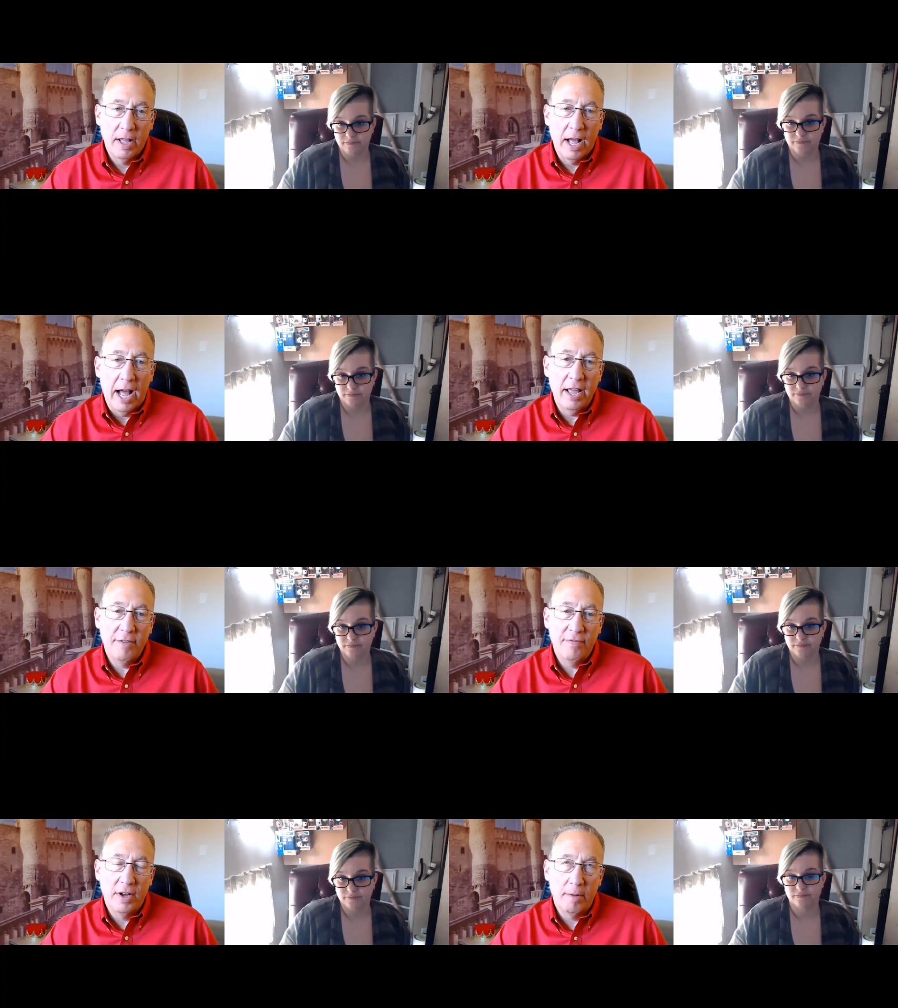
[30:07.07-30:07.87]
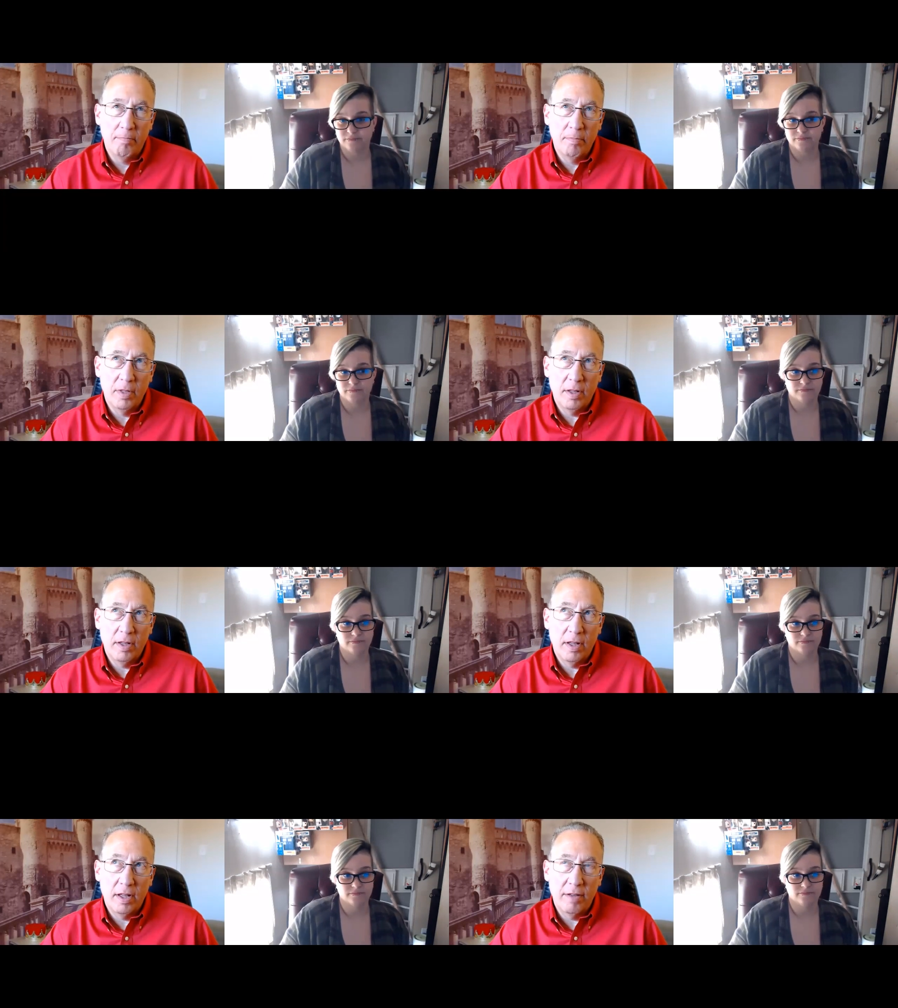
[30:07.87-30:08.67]
Speaker 1: I have
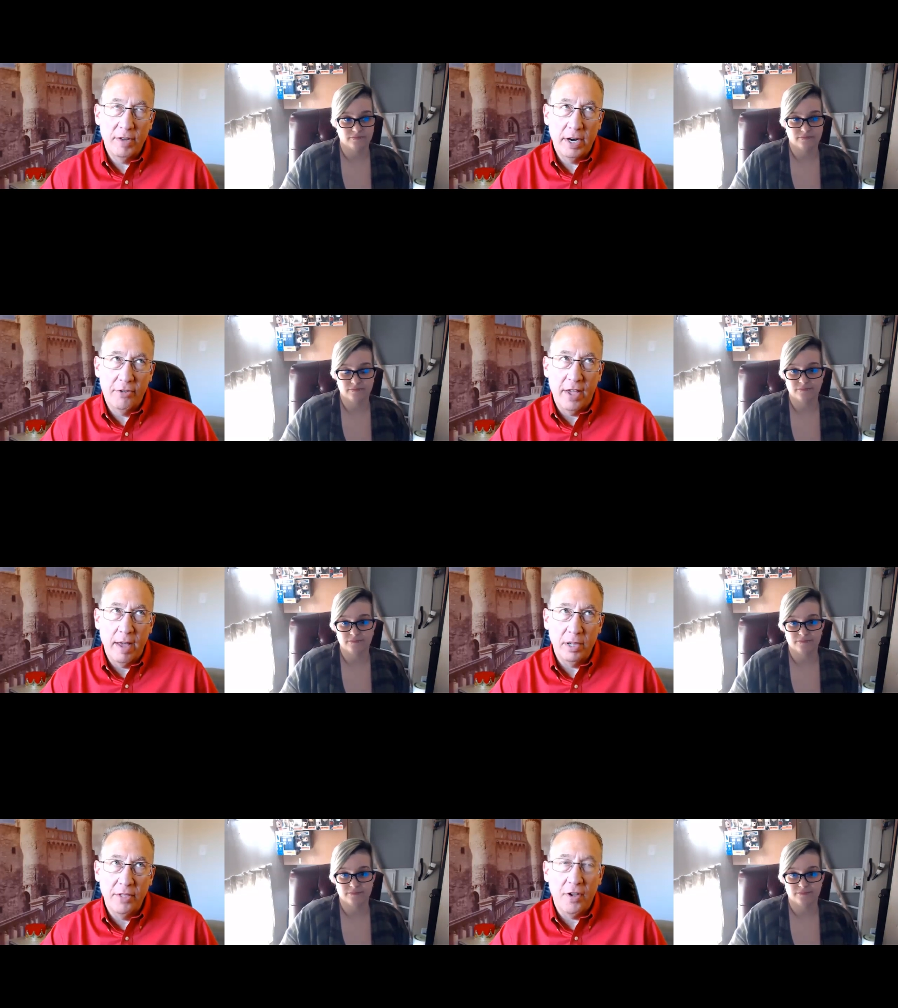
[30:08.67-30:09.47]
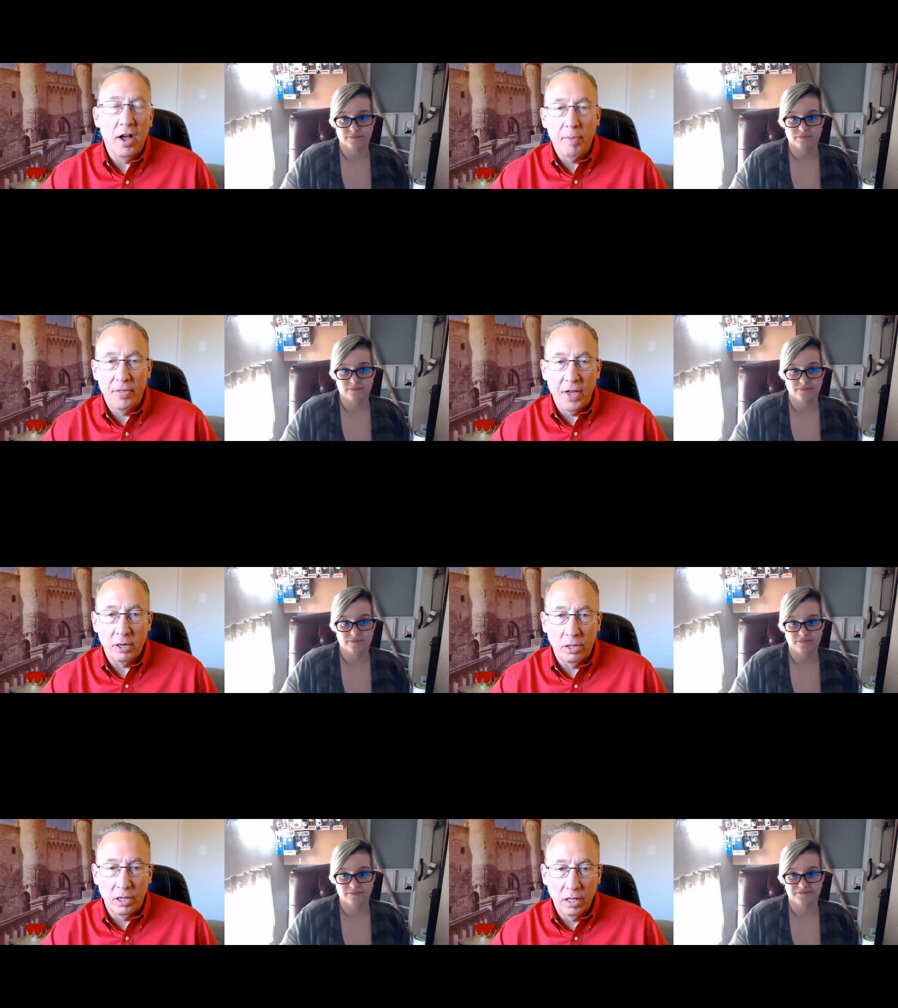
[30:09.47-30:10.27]
an example. It's a
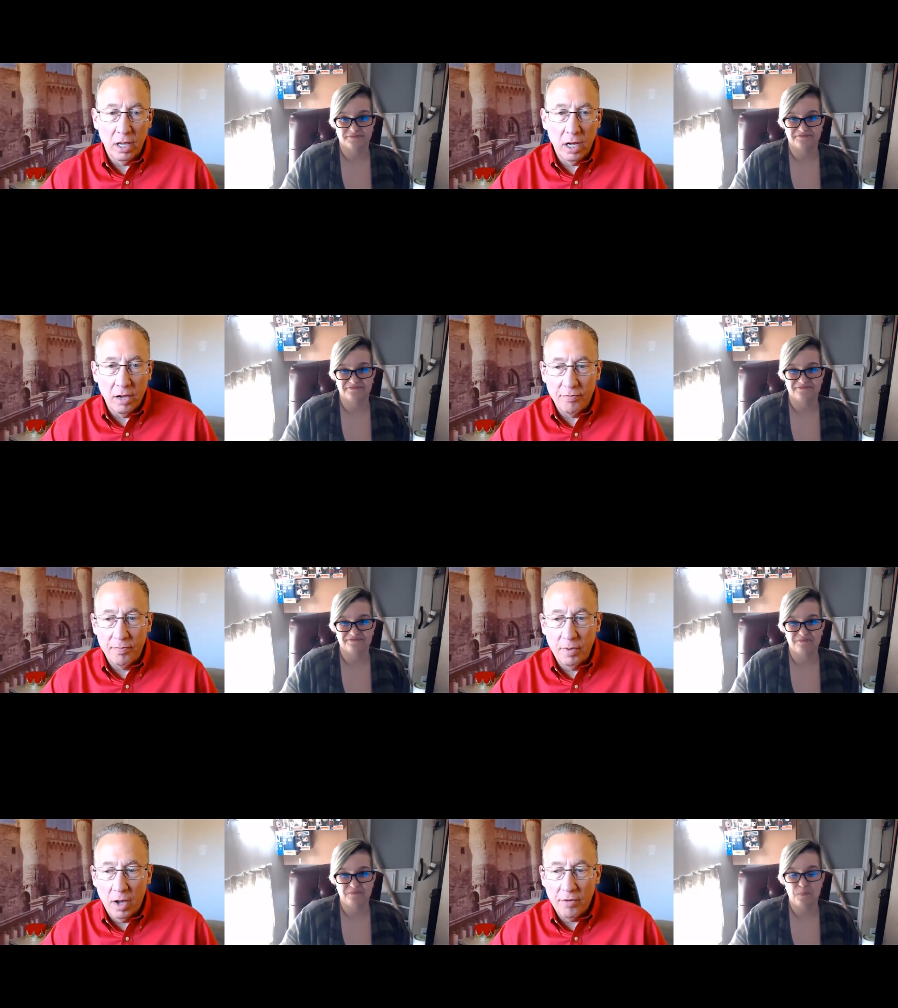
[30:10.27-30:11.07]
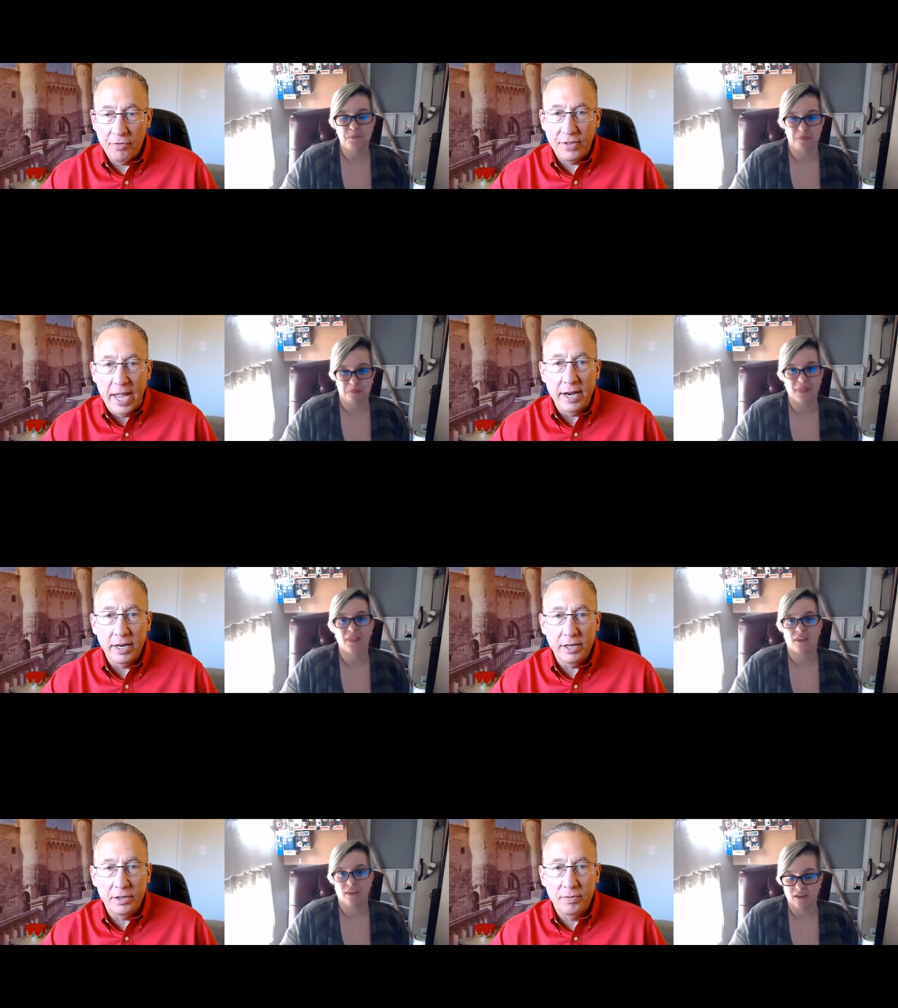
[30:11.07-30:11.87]
hypothetical of
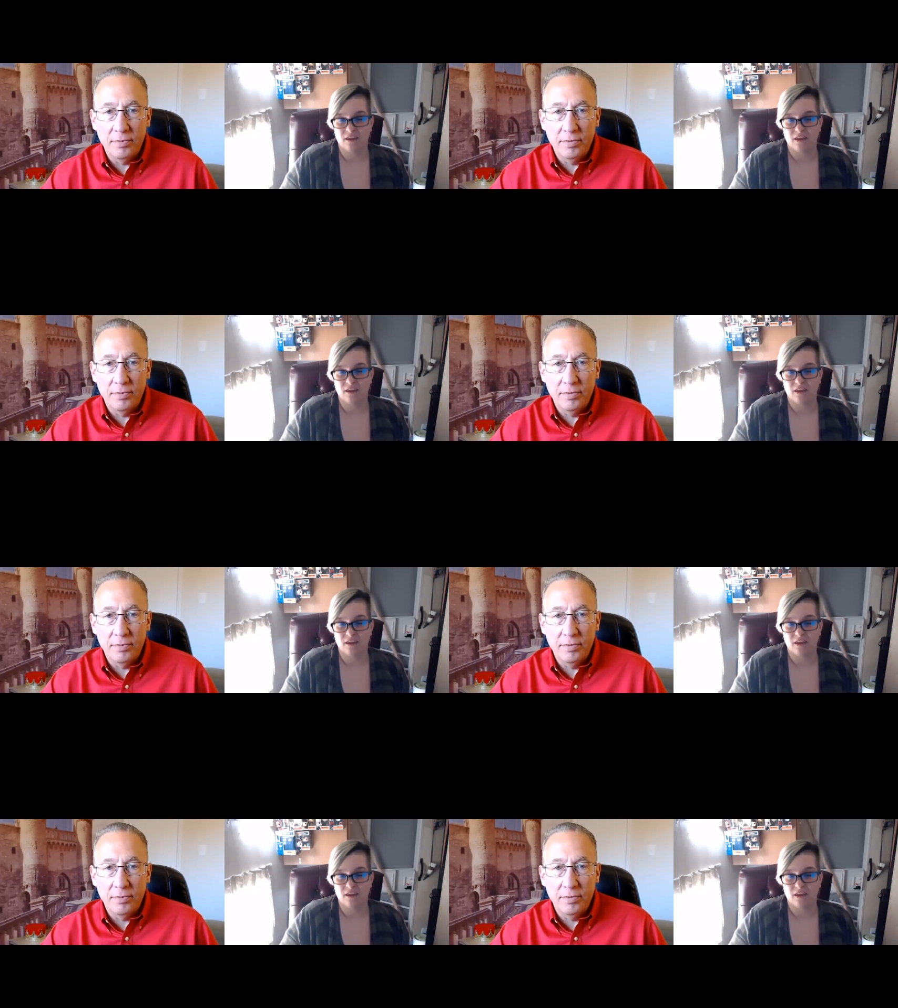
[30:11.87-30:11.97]
standing